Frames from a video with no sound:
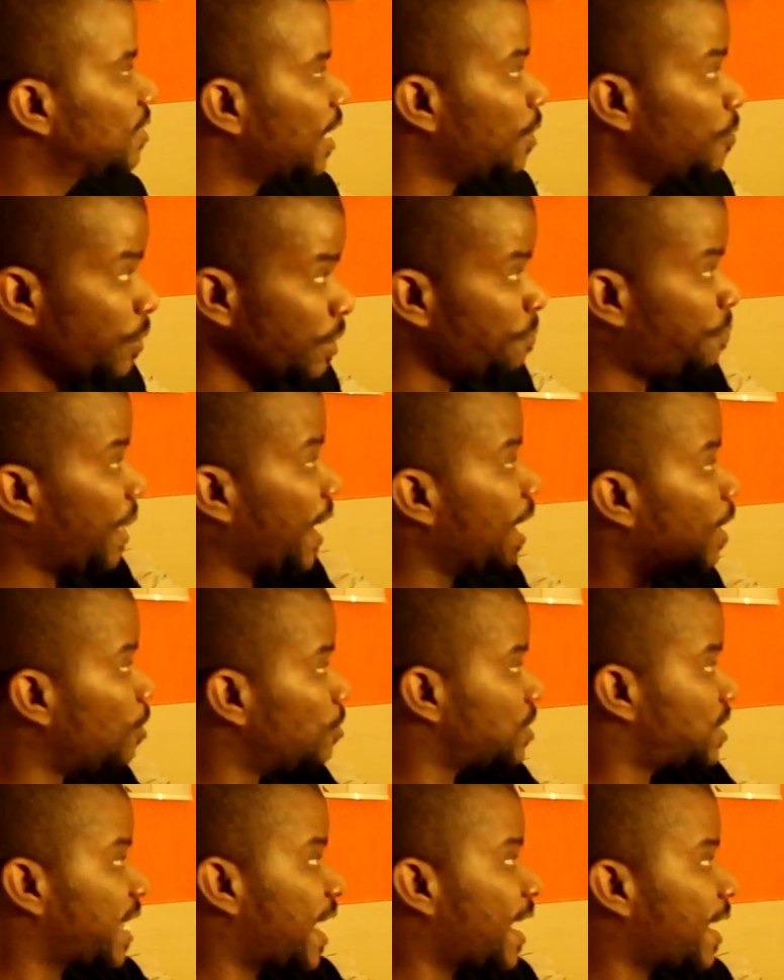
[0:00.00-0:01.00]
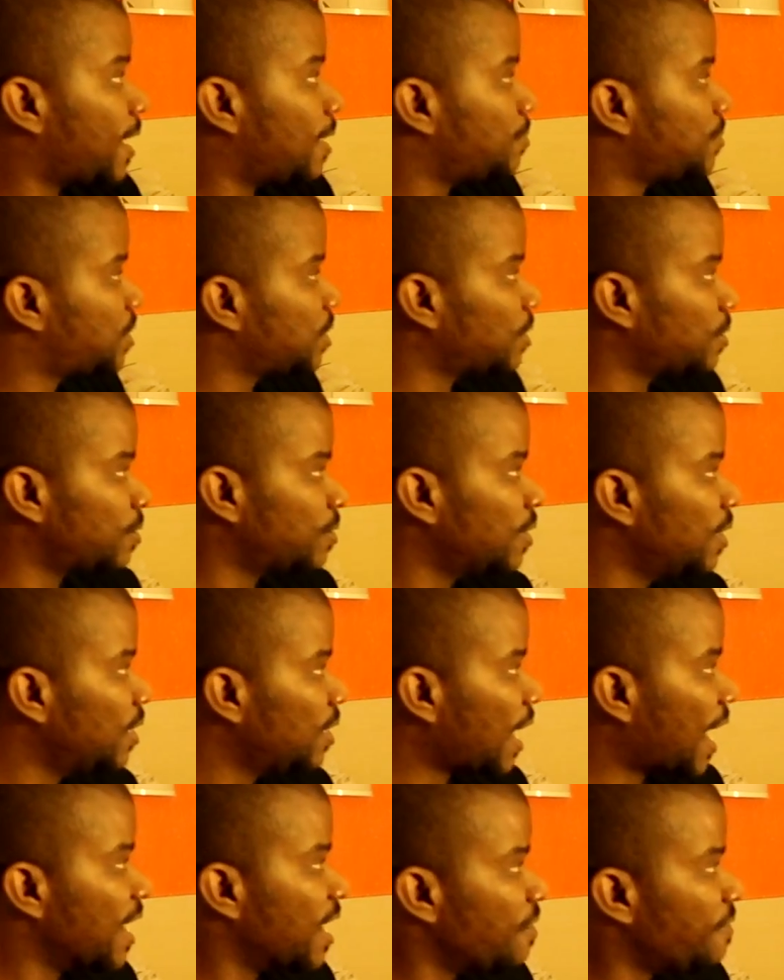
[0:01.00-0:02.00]
And yeah. we pay on time, so
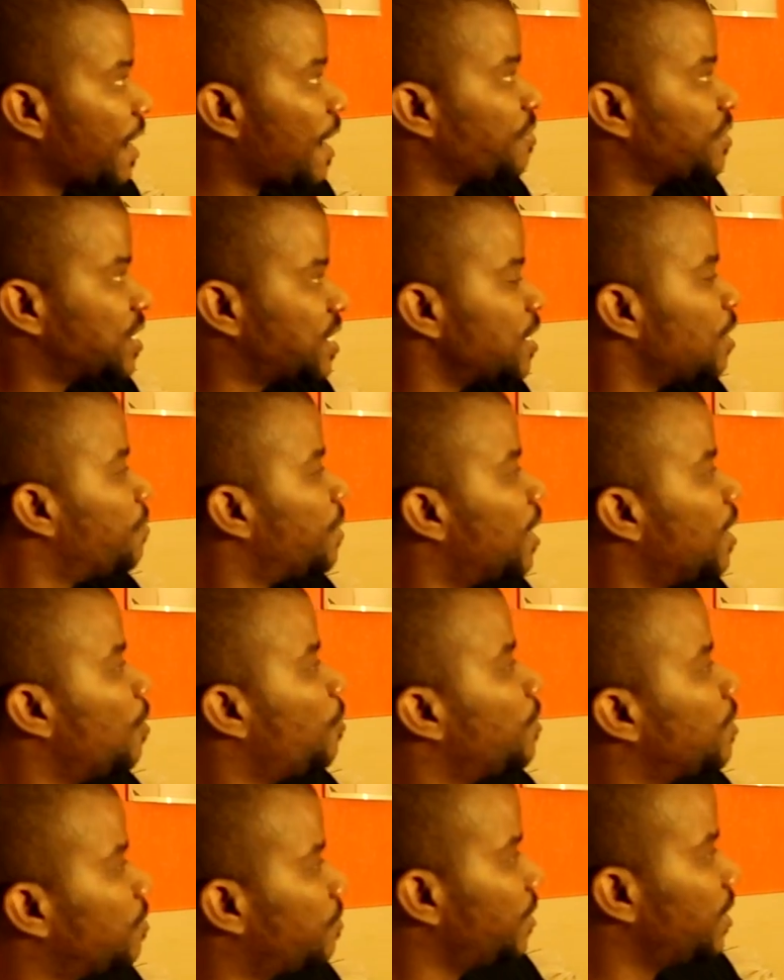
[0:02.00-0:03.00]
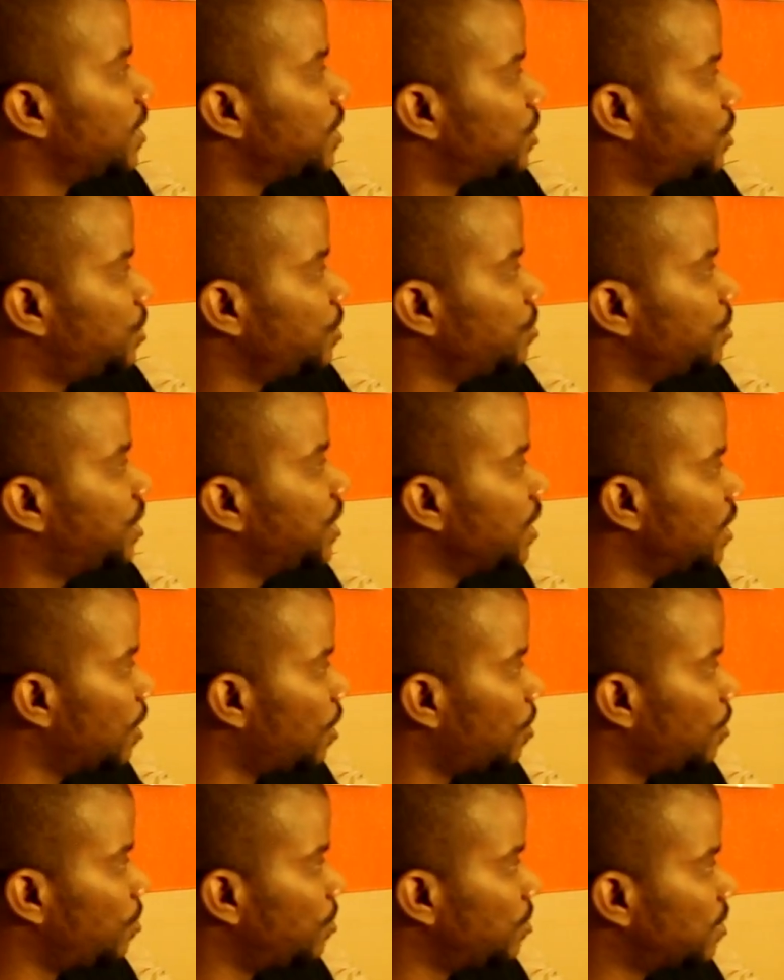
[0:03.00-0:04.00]
I never have to tell my aunt when the rent is due. She
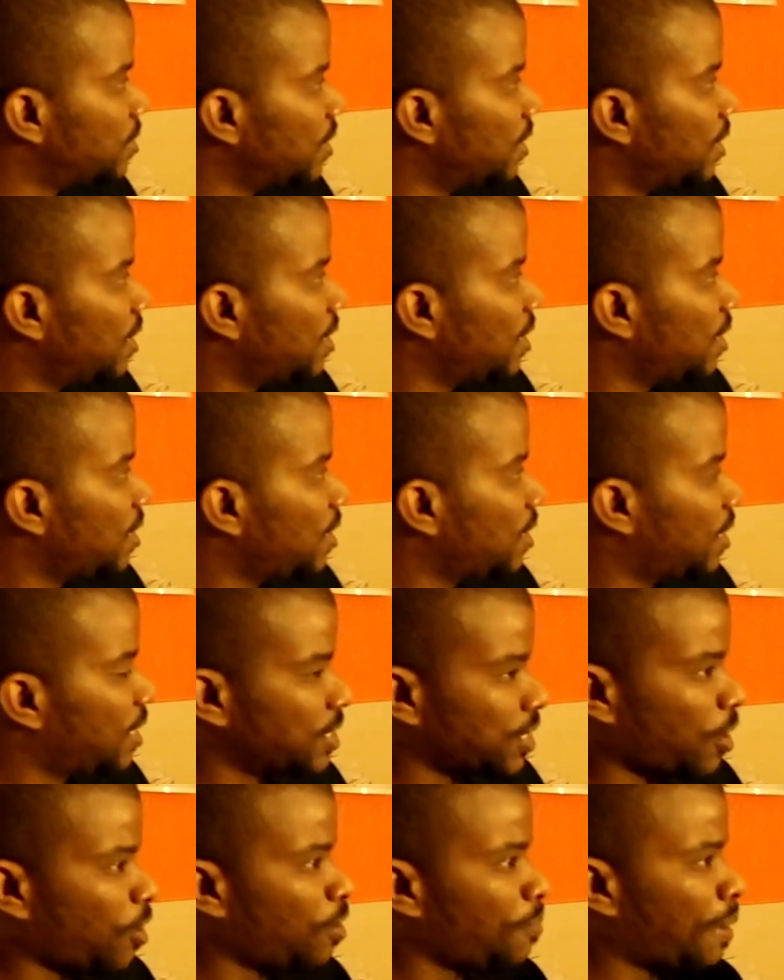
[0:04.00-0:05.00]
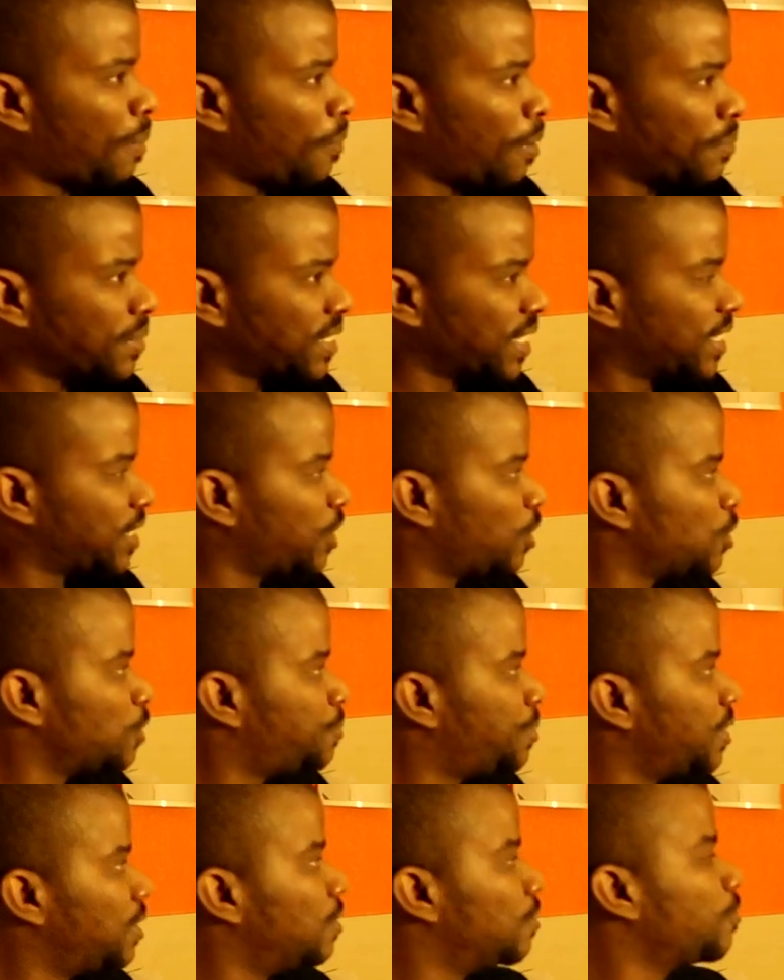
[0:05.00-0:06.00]
knows. Because her and my mama take
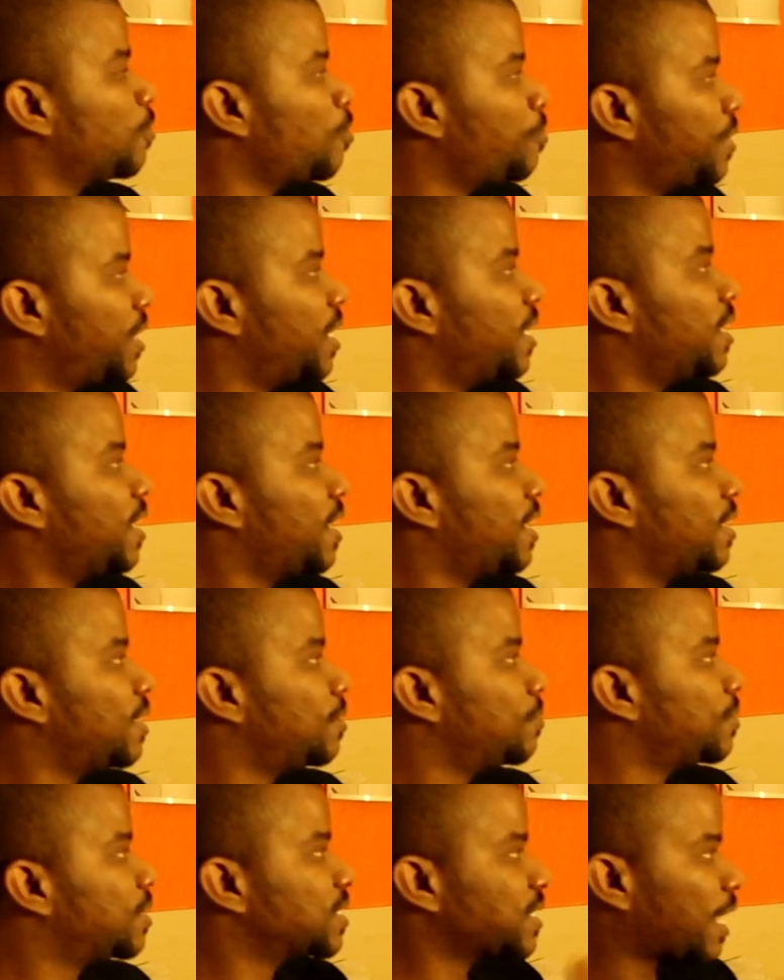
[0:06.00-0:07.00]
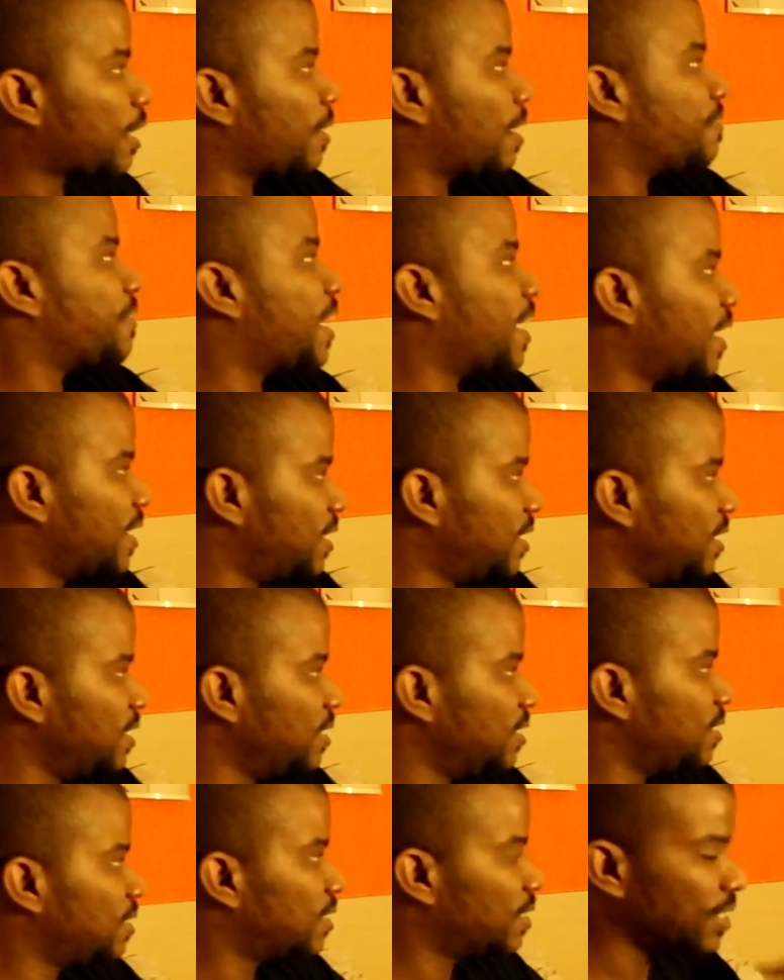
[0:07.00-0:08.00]
turns putting the room in their name because I don't have an
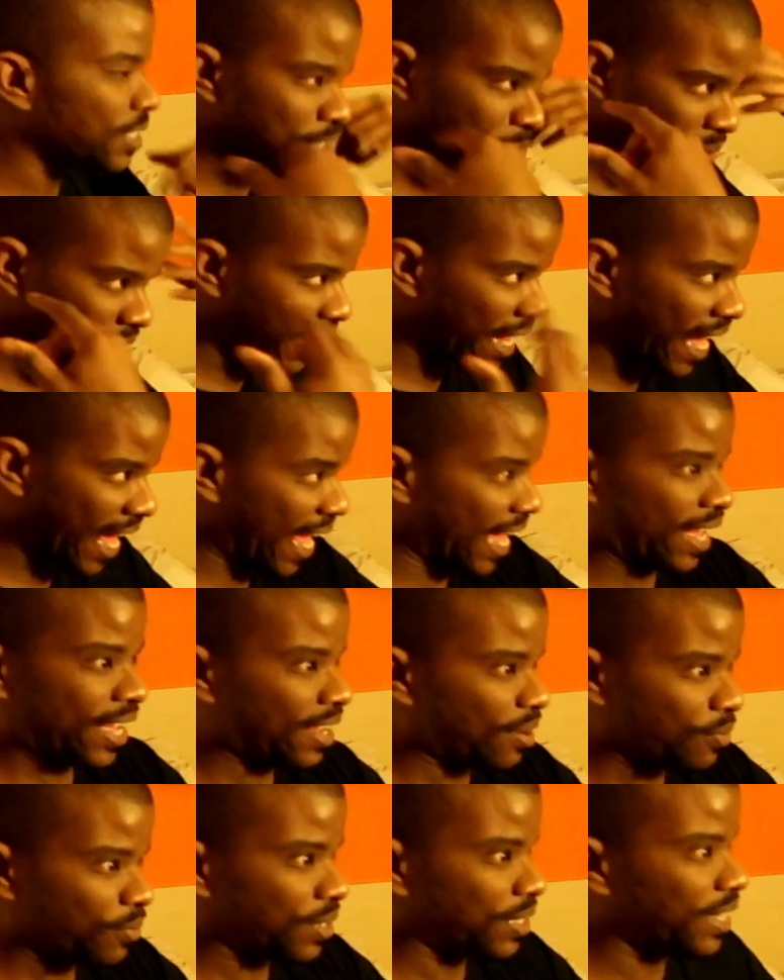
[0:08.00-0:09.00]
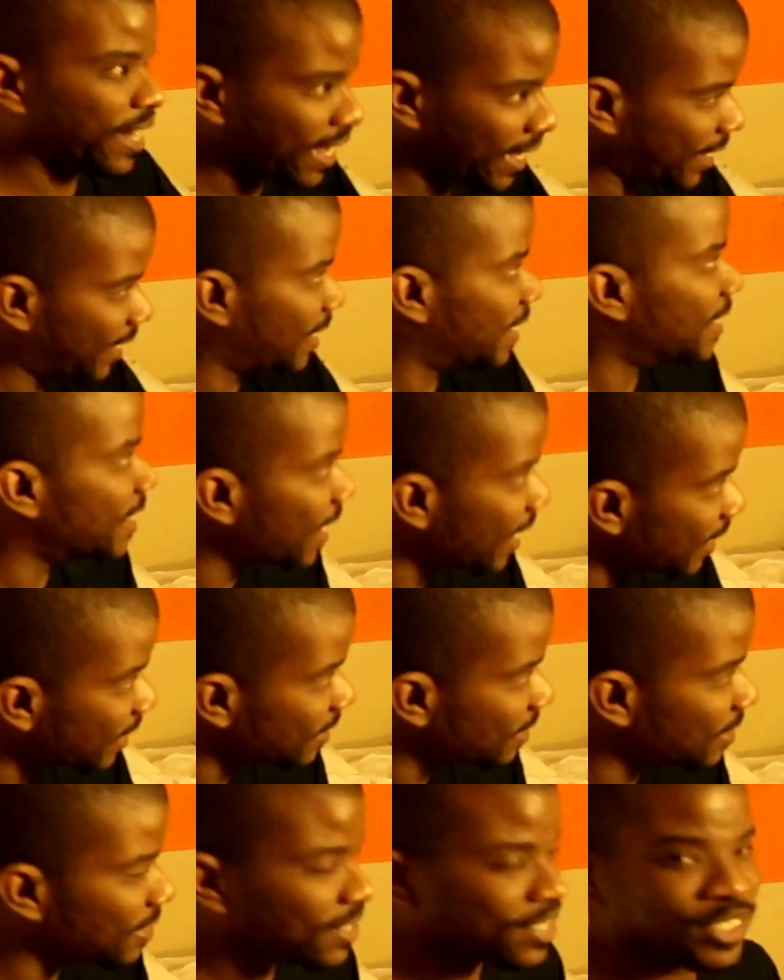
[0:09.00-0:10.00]
ID. And it's been a heck with that getting that
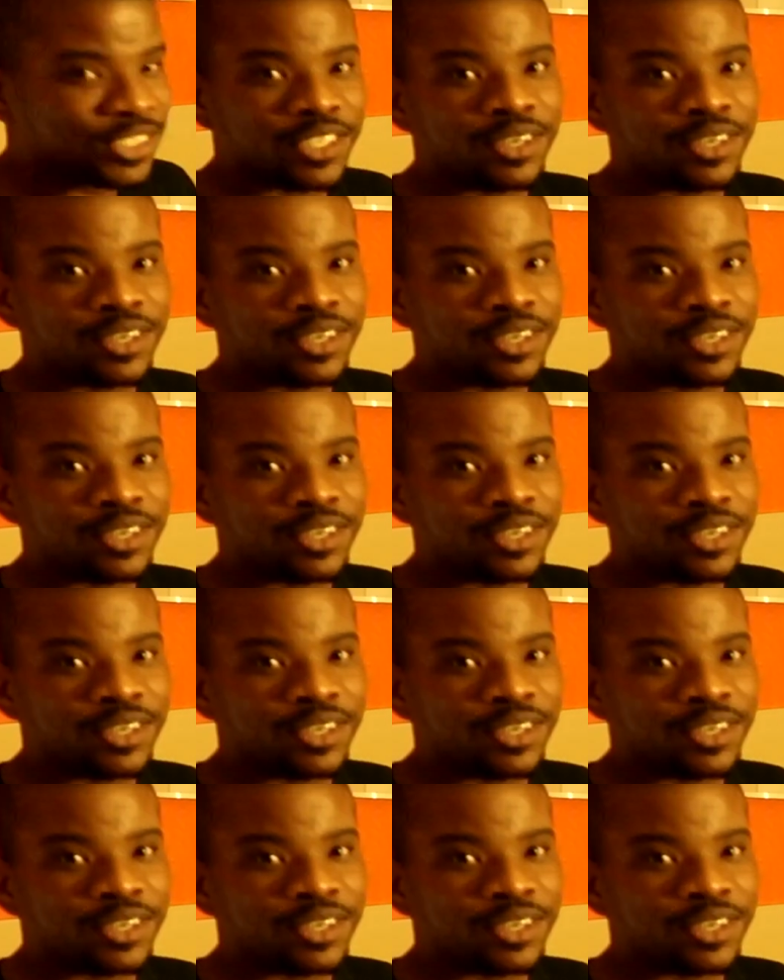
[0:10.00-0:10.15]
done.